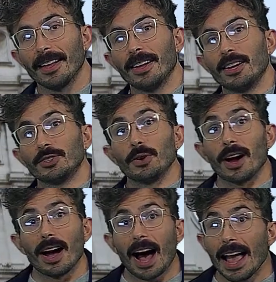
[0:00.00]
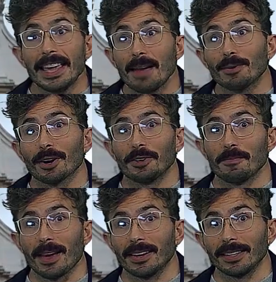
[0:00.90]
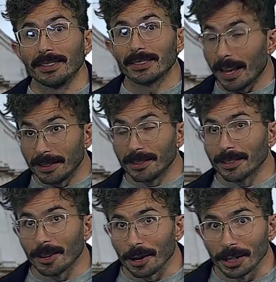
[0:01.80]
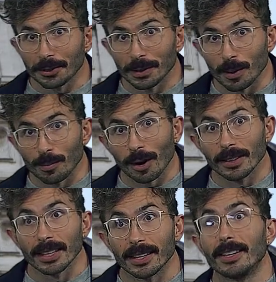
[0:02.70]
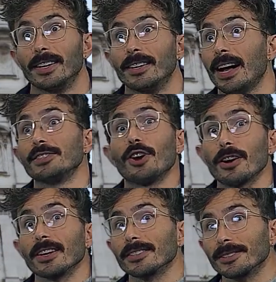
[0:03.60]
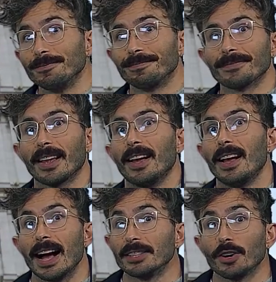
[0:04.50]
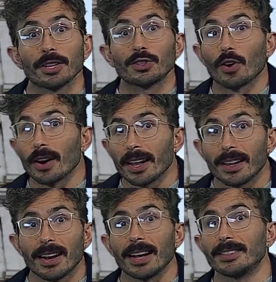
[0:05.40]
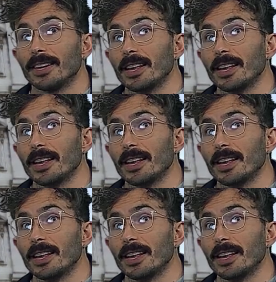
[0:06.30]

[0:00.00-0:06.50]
So I came to art humanities, and to art history more broadly, as an artist. As an art historian, I study